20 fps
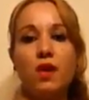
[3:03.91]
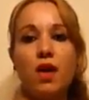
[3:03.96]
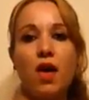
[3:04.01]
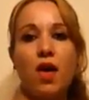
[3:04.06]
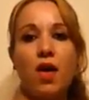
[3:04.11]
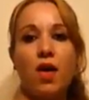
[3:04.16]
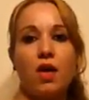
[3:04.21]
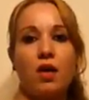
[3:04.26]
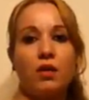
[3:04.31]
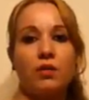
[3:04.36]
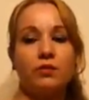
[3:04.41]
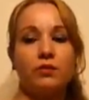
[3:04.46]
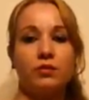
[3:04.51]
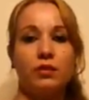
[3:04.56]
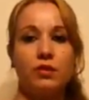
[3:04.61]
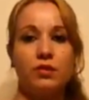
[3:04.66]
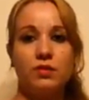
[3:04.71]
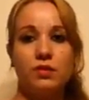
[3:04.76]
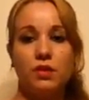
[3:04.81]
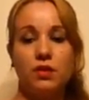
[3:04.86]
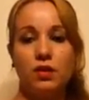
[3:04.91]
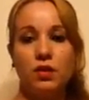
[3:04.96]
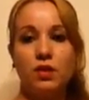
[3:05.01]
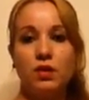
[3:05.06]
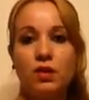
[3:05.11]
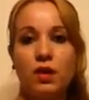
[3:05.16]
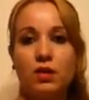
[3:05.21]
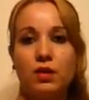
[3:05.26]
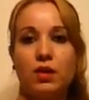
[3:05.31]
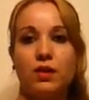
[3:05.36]
and listening
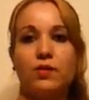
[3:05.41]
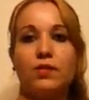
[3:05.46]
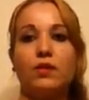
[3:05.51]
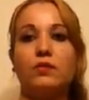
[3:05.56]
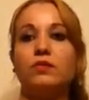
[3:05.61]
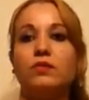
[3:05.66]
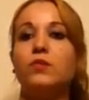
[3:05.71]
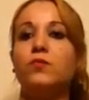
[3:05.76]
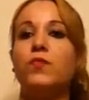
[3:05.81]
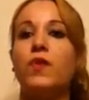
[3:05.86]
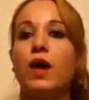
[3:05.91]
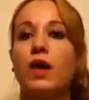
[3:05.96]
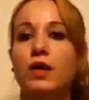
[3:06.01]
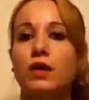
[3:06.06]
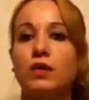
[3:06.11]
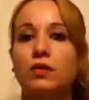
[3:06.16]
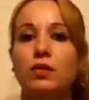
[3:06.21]
and identifying